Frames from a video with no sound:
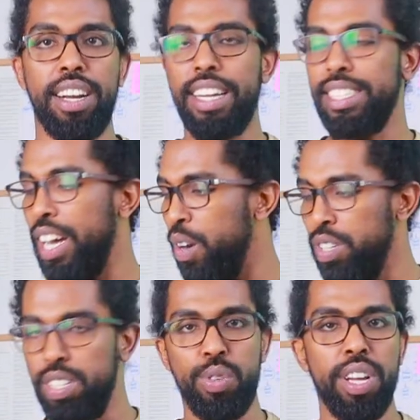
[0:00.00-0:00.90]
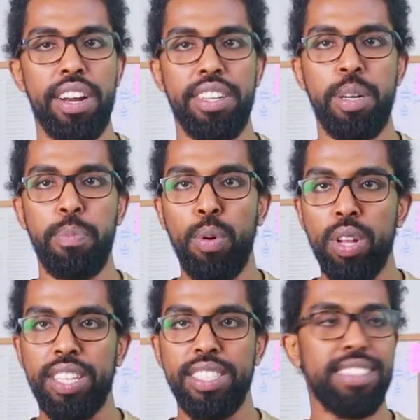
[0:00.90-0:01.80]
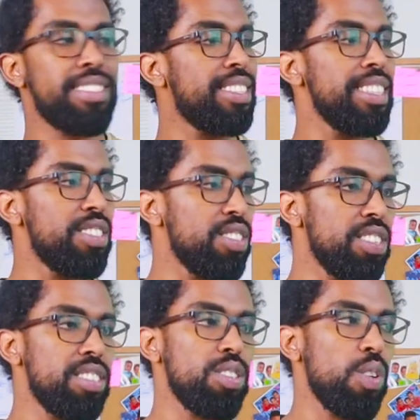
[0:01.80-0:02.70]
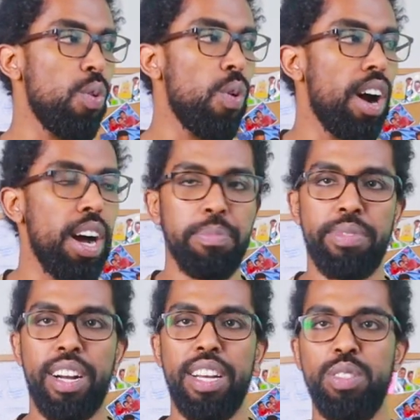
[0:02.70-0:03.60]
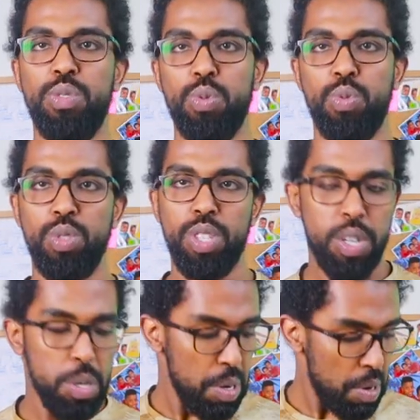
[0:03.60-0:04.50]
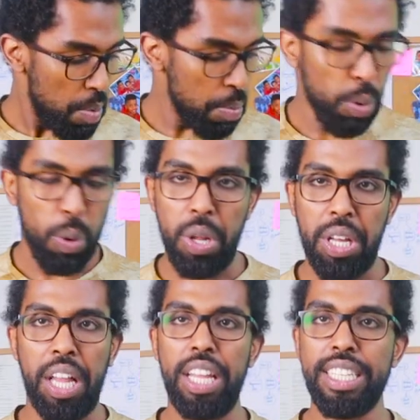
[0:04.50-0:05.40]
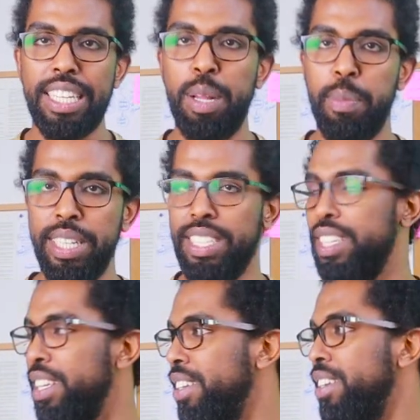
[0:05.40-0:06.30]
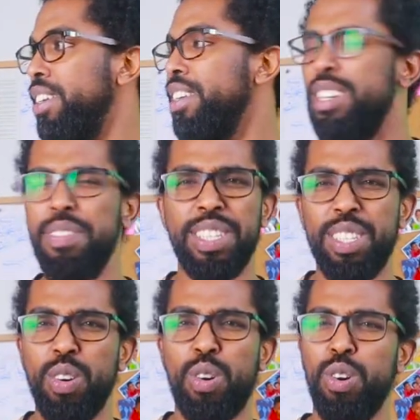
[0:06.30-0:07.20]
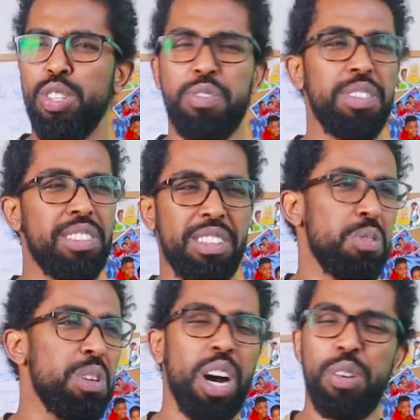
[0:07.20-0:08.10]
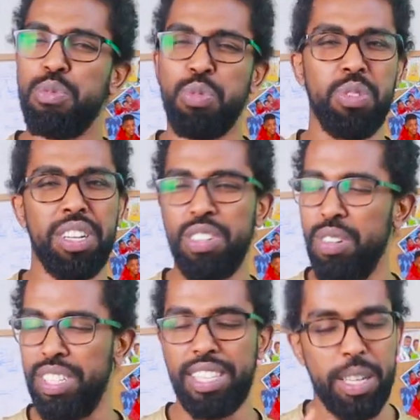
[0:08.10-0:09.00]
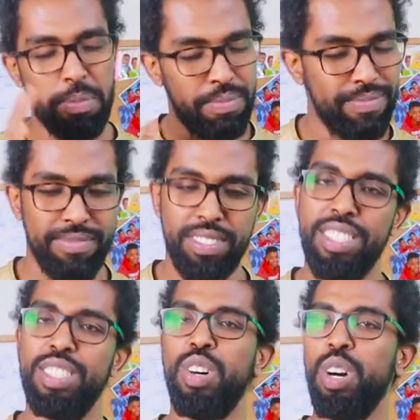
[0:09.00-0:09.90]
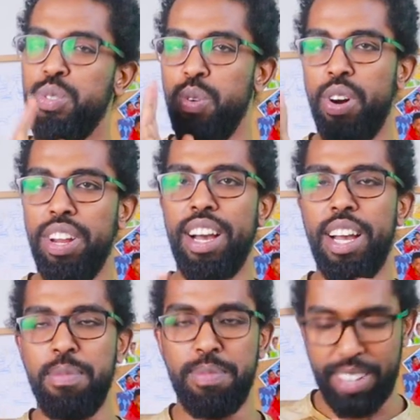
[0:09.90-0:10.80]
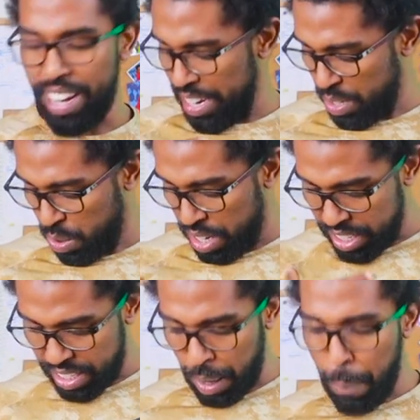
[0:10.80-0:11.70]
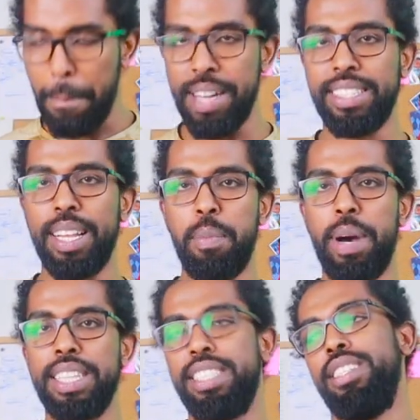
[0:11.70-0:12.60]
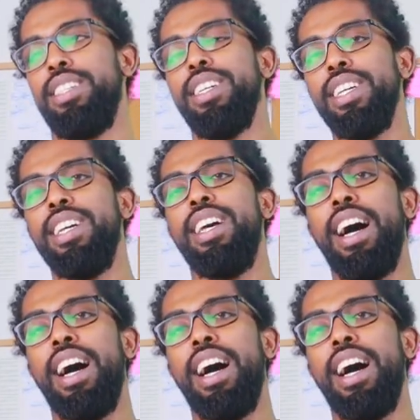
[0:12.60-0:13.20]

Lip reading: Right now, we are in a bulking season. So I'm trying to bulk a little bit. Even though CrossFit, we have to run all the time. Don't worry, I'm trying to take some muscle mass.